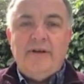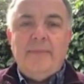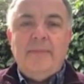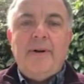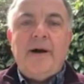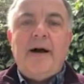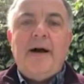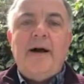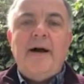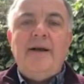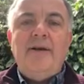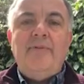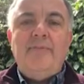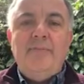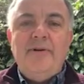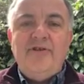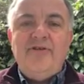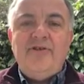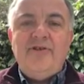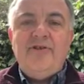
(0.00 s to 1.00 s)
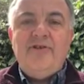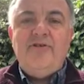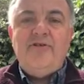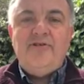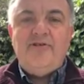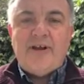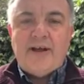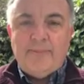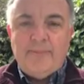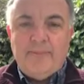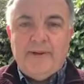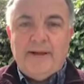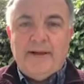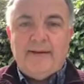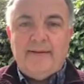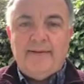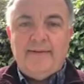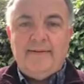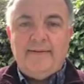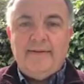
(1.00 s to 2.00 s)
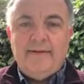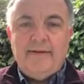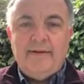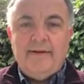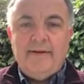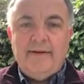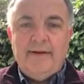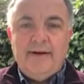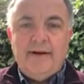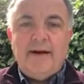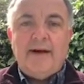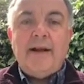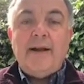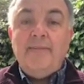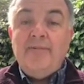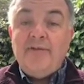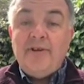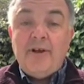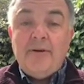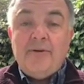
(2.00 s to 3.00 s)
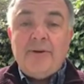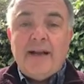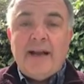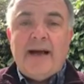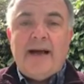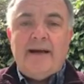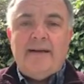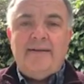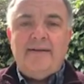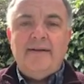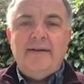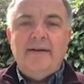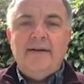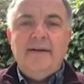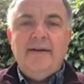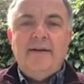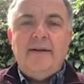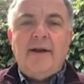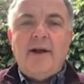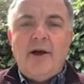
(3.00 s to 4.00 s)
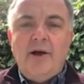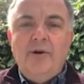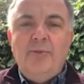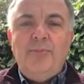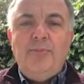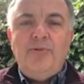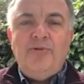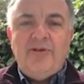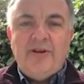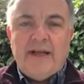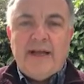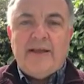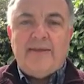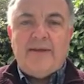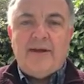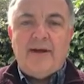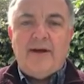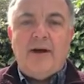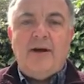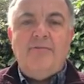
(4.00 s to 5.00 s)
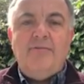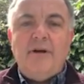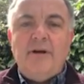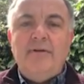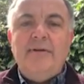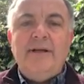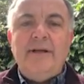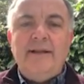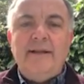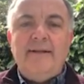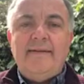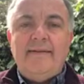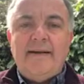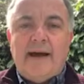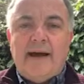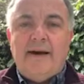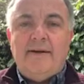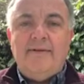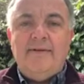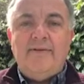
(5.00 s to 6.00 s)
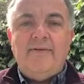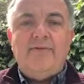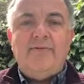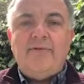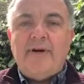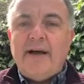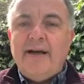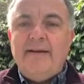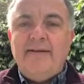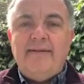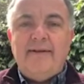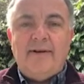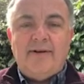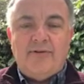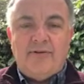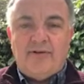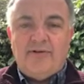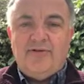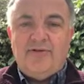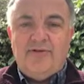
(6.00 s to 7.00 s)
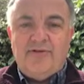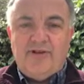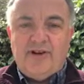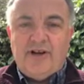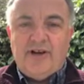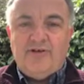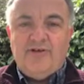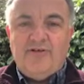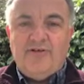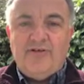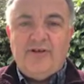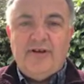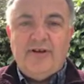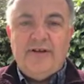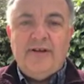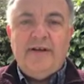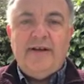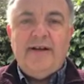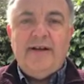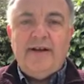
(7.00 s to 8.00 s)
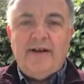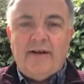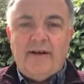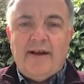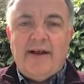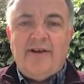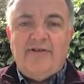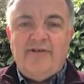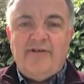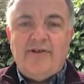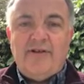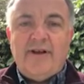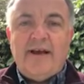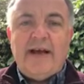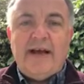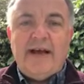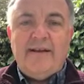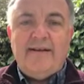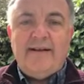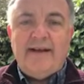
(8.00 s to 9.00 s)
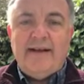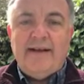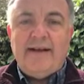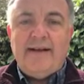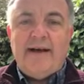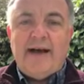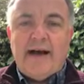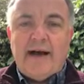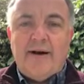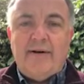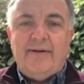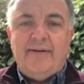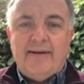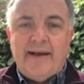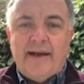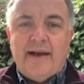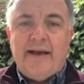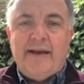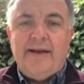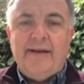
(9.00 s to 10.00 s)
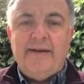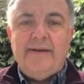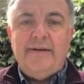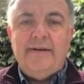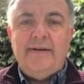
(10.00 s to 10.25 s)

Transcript: behind Mission Champions. And I'm so glad that Hope Together are rolling this out right across the church in our nation and in our day.